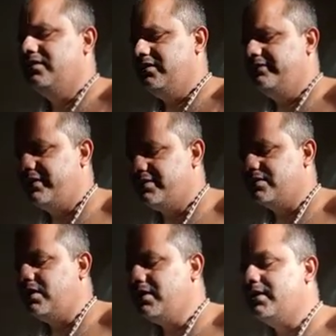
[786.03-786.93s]
if it
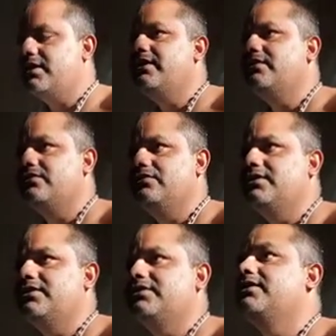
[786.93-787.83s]
is not clear to
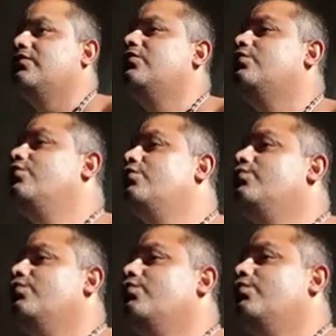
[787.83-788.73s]
us that whom
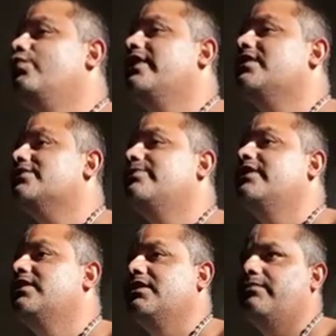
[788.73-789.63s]
we are
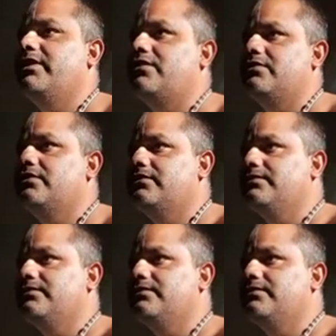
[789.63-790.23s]
speaking about.